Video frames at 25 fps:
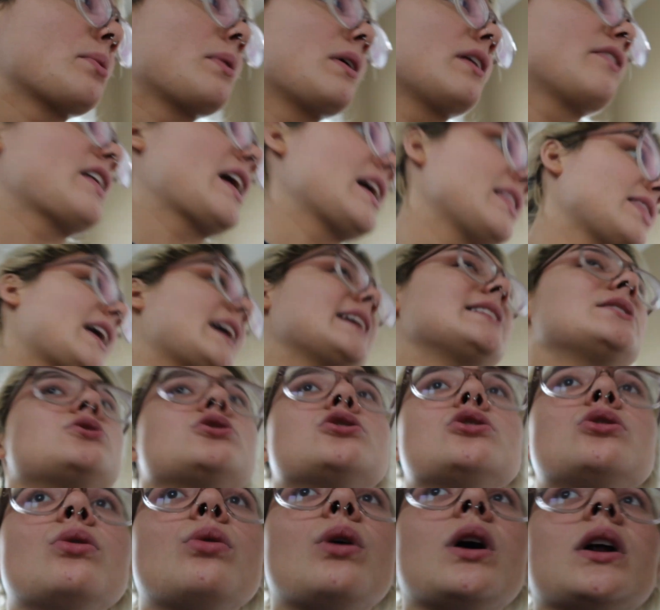I would have had like
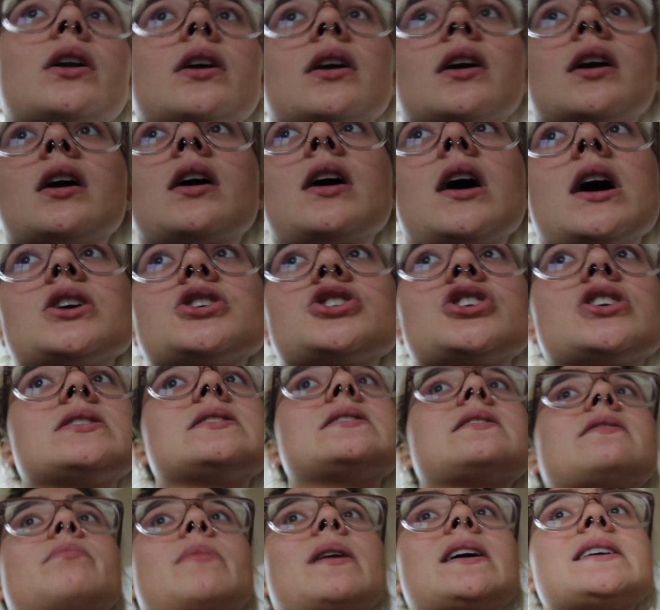200
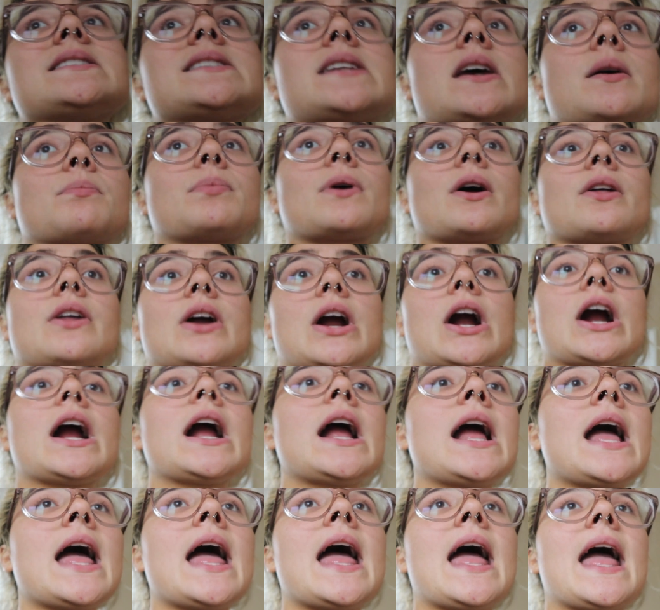concussions if my stepbrother